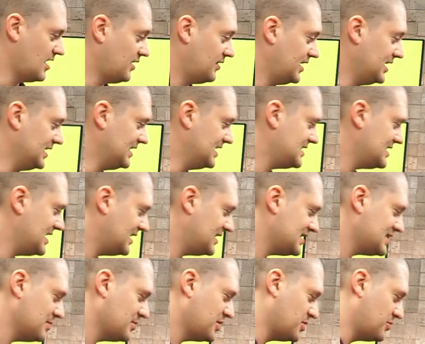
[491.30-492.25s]
All right, let's get to
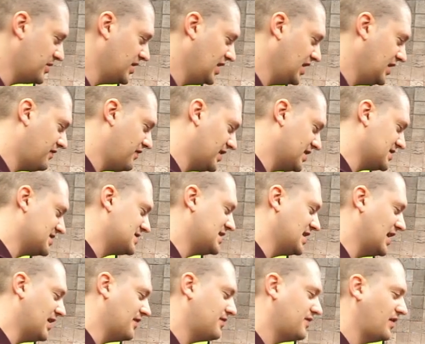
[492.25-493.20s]
some of the really fun
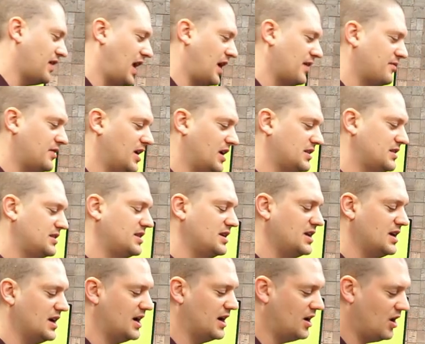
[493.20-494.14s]
stuff. I've got
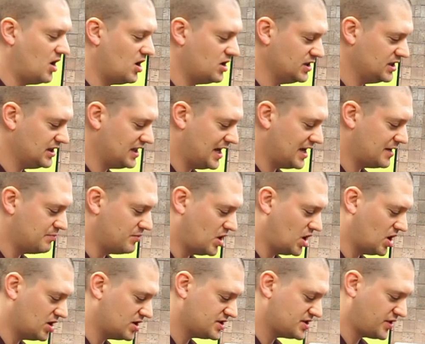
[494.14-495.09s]
the uh, Hollyland
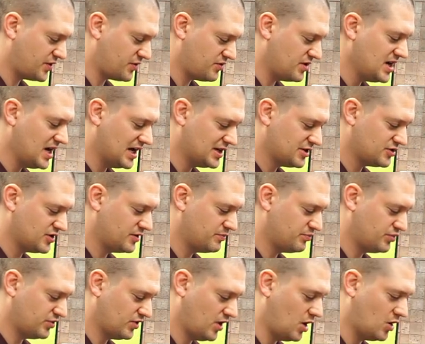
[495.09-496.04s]
Mars 300
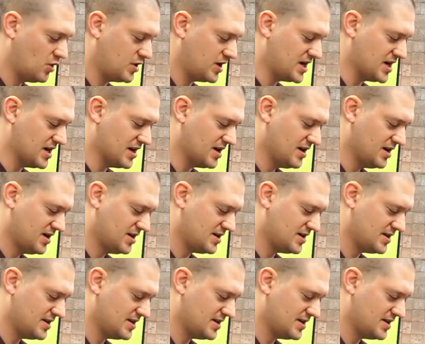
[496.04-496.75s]
Pro here.